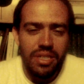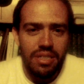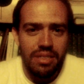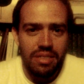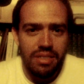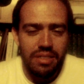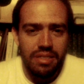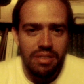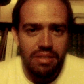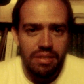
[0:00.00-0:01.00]
it.
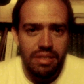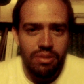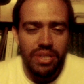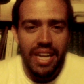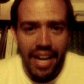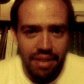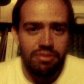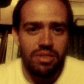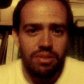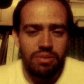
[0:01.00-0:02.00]
We have
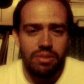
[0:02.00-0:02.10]
to.